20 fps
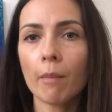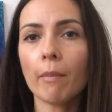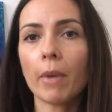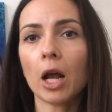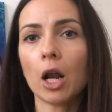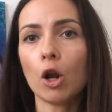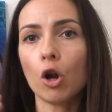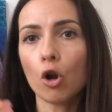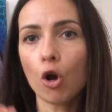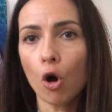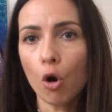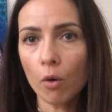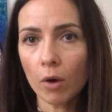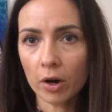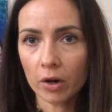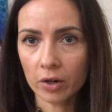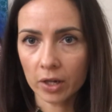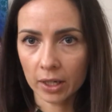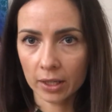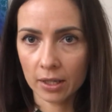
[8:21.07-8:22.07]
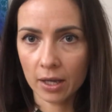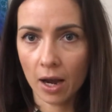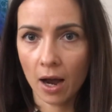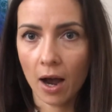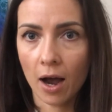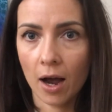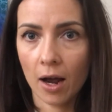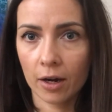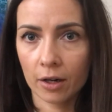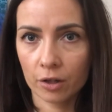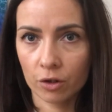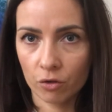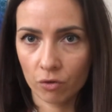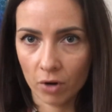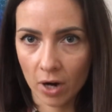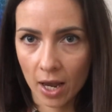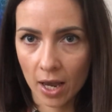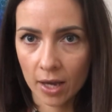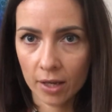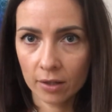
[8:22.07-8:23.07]
by lowering the heart
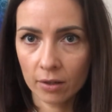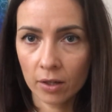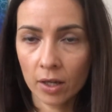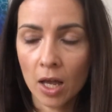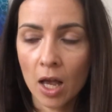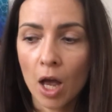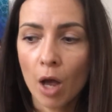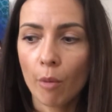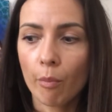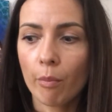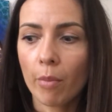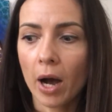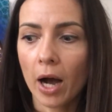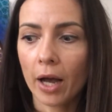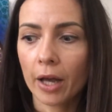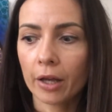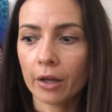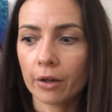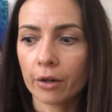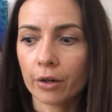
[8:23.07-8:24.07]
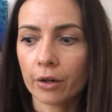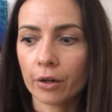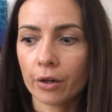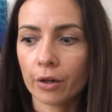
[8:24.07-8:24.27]
rate, by